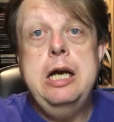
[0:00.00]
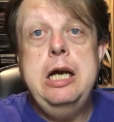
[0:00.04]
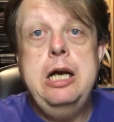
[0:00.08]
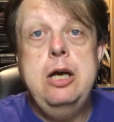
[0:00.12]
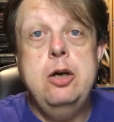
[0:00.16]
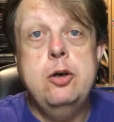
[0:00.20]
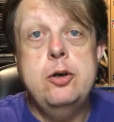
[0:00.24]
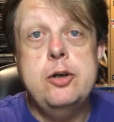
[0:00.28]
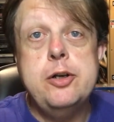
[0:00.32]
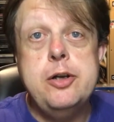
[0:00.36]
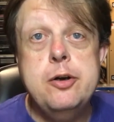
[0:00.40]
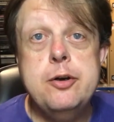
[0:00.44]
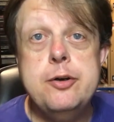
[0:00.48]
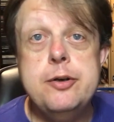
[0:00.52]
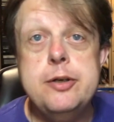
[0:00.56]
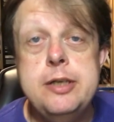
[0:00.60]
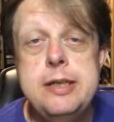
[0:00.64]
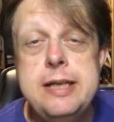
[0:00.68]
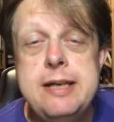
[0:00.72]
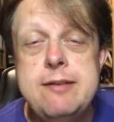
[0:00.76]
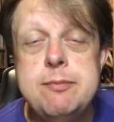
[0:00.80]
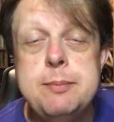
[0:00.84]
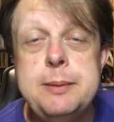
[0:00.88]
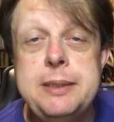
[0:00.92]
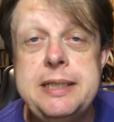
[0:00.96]
Ahoy, ahoy,
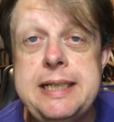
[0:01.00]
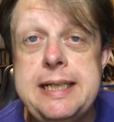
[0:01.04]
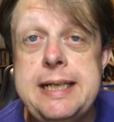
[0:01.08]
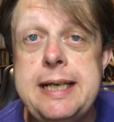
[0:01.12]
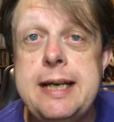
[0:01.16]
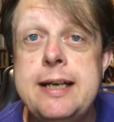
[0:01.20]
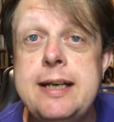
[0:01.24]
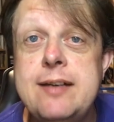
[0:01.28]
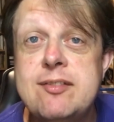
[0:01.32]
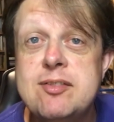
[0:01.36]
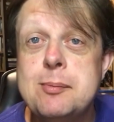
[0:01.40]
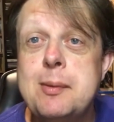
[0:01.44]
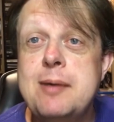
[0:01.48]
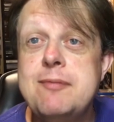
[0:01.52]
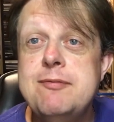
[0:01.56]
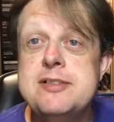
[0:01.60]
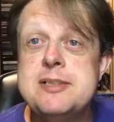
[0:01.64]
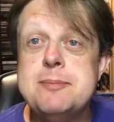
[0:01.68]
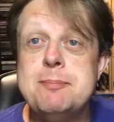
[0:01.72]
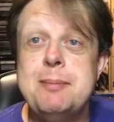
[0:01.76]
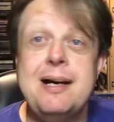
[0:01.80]
everybody. Another month has